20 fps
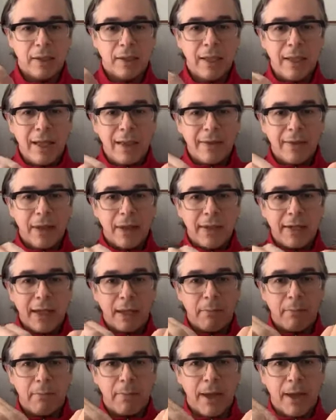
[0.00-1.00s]
that you can
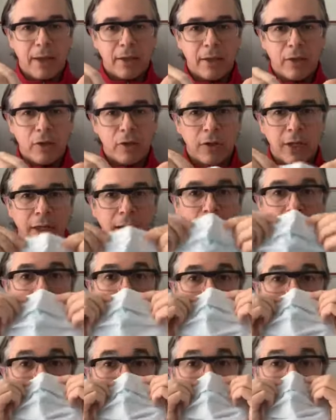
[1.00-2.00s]
bend, so you can
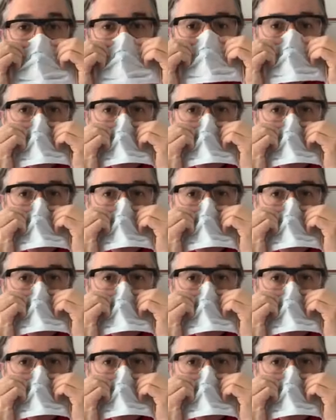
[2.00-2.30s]
bend it